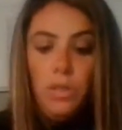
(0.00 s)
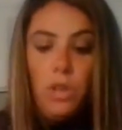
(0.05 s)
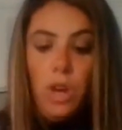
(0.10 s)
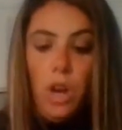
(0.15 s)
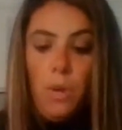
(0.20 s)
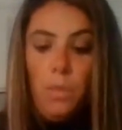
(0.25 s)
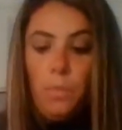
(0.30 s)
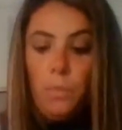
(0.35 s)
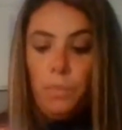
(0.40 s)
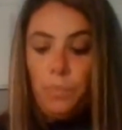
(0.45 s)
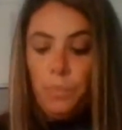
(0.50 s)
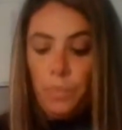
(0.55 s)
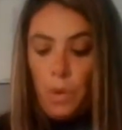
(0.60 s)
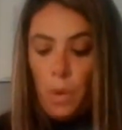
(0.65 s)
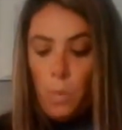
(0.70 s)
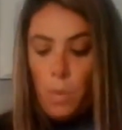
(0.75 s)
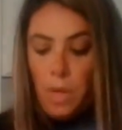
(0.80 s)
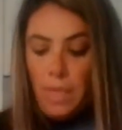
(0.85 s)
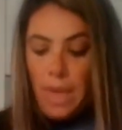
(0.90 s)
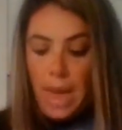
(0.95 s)
so
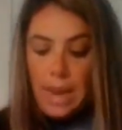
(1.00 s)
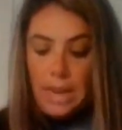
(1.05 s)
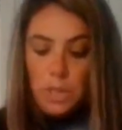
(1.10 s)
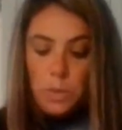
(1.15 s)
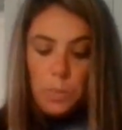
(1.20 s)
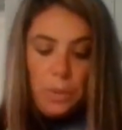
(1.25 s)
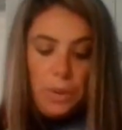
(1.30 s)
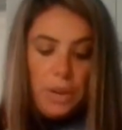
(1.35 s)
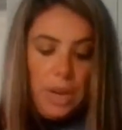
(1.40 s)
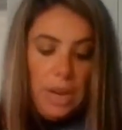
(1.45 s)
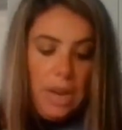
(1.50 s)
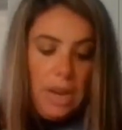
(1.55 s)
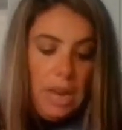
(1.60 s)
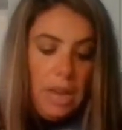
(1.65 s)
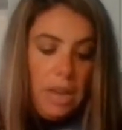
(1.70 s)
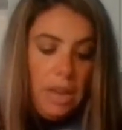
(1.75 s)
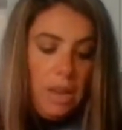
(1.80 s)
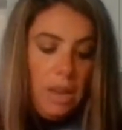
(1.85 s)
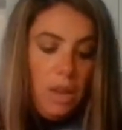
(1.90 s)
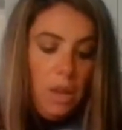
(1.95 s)
while that is
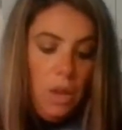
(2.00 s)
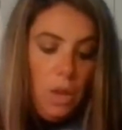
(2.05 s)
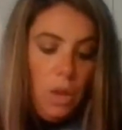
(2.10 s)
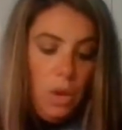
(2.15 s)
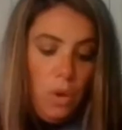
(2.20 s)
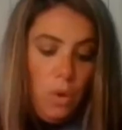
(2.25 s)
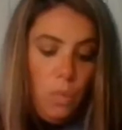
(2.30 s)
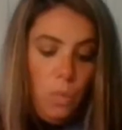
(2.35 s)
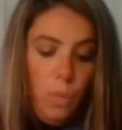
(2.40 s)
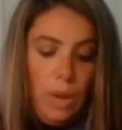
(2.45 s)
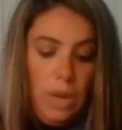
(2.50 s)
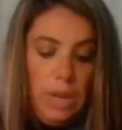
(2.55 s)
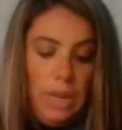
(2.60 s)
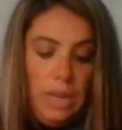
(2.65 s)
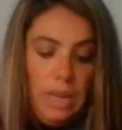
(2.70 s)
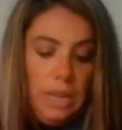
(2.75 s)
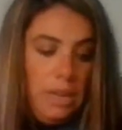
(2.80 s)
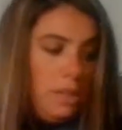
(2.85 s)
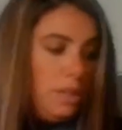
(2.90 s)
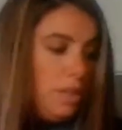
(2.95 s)
preheating, we
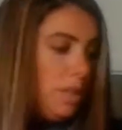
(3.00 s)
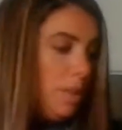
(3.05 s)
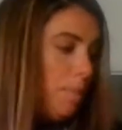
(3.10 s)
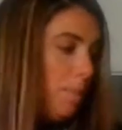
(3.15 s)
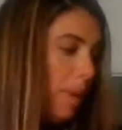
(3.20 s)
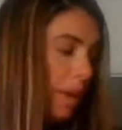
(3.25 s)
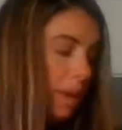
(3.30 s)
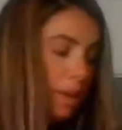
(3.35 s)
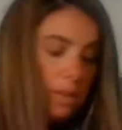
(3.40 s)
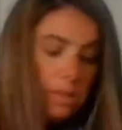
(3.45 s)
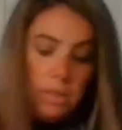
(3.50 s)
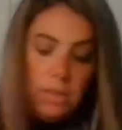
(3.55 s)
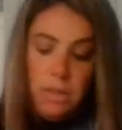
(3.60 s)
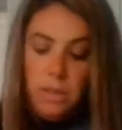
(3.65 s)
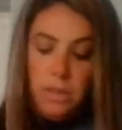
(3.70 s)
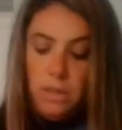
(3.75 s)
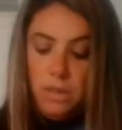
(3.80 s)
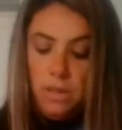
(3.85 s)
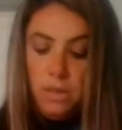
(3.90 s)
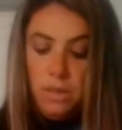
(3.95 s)
need to mix.